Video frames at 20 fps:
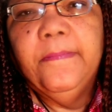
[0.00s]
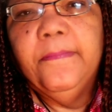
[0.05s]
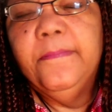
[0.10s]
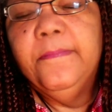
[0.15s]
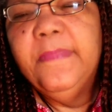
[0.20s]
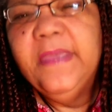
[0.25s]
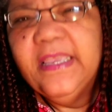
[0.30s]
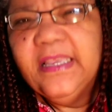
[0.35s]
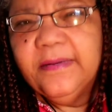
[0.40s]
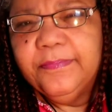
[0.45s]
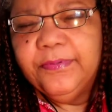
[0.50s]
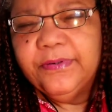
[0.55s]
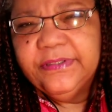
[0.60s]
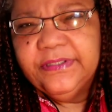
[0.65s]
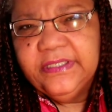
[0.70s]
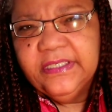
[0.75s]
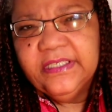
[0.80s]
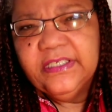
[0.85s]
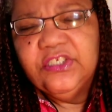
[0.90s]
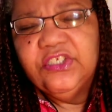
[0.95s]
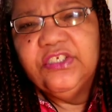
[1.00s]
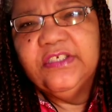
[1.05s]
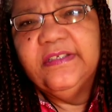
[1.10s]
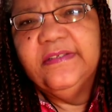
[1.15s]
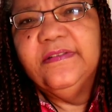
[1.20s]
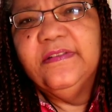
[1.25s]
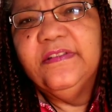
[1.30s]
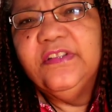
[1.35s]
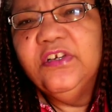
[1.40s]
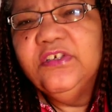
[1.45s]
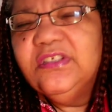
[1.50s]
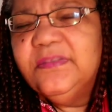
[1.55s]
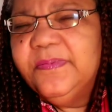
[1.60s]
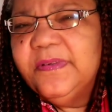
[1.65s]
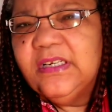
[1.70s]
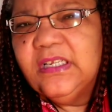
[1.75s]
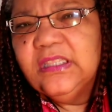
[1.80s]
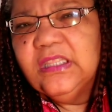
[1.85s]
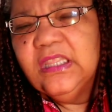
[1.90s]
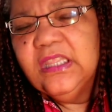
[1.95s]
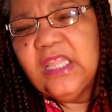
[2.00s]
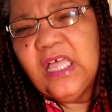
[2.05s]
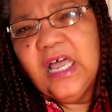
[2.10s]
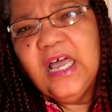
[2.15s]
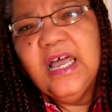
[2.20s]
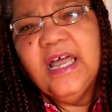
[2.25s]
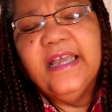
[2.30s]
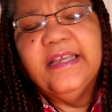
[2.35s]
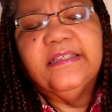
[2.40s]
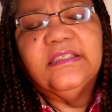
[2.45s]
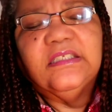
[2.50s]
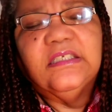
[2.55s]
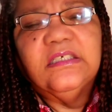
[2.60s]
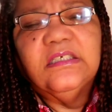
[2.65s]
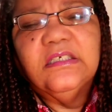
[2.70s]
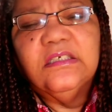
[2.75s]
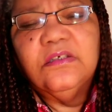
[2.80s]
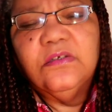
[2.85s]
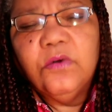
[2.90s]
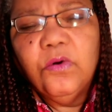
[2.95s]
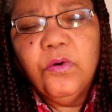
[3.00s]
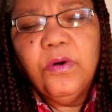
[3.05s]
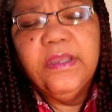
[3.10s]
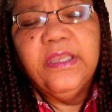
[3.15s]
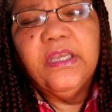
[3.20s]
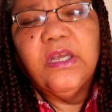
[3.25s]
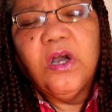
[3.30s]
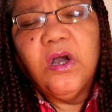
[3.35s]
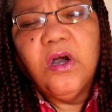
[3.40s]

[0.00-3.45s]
make a prediction. There's been a lot going